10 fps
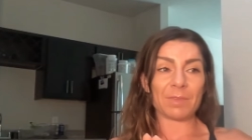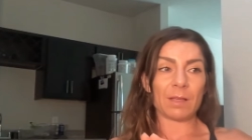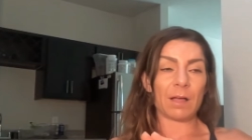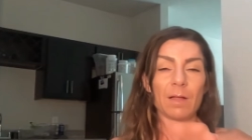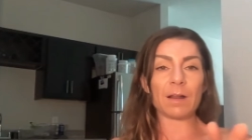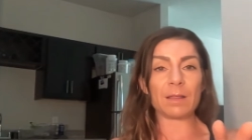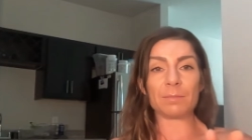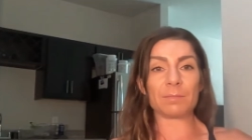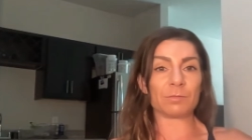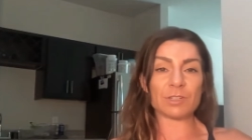A lot of
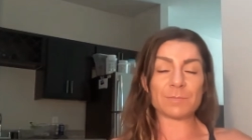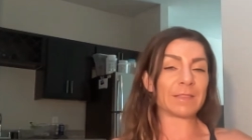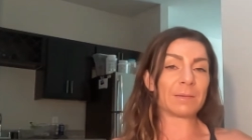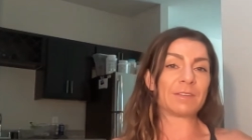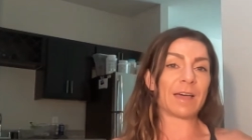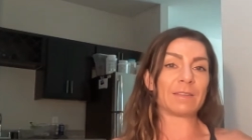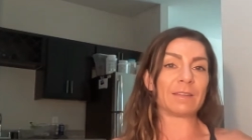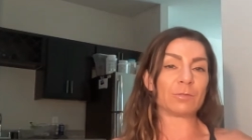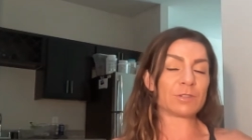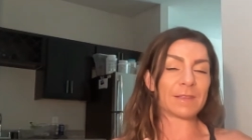them, respect them as
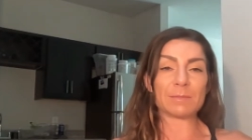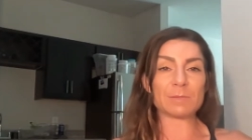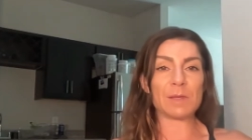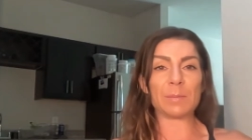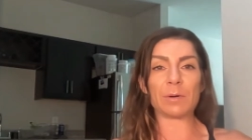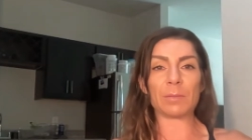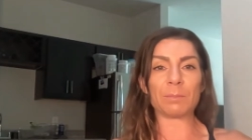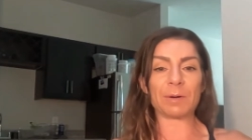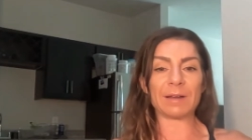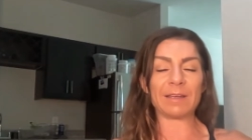athletes, respect them as
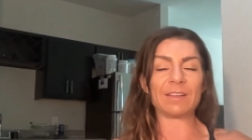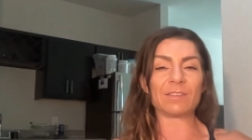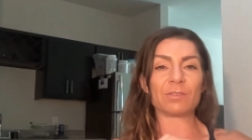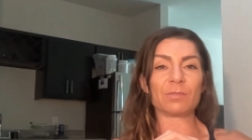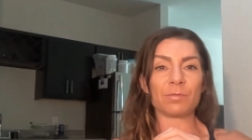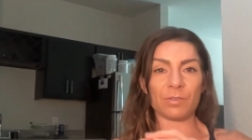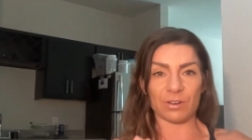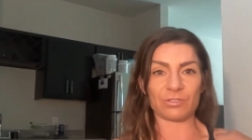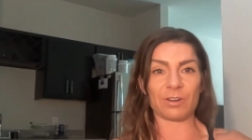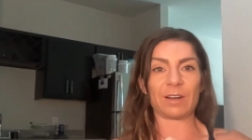people, but it's
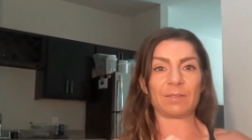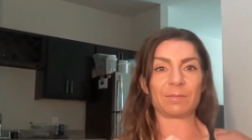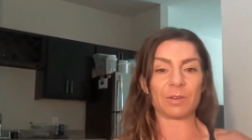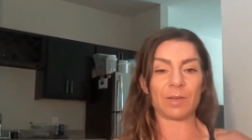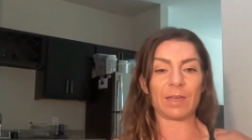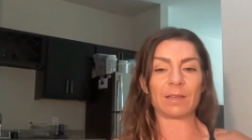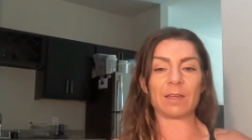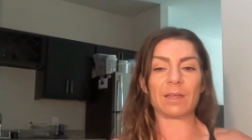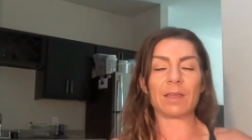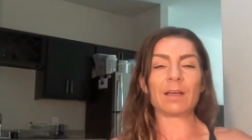frustrating. Okay.
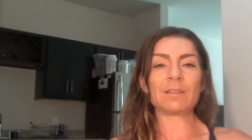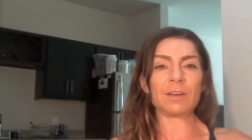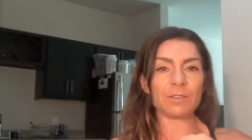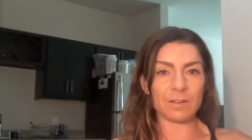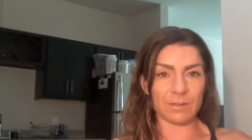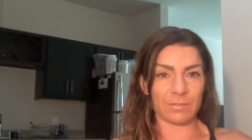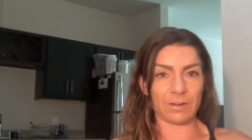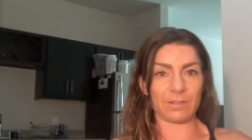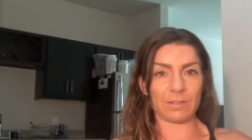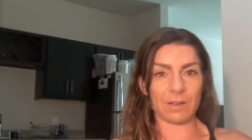Because here's the
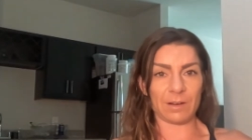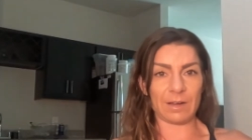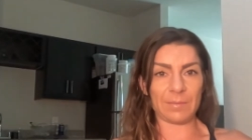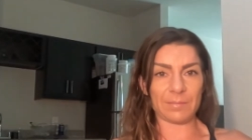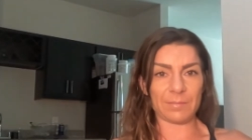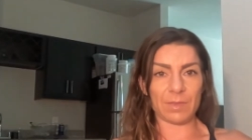difference. All right.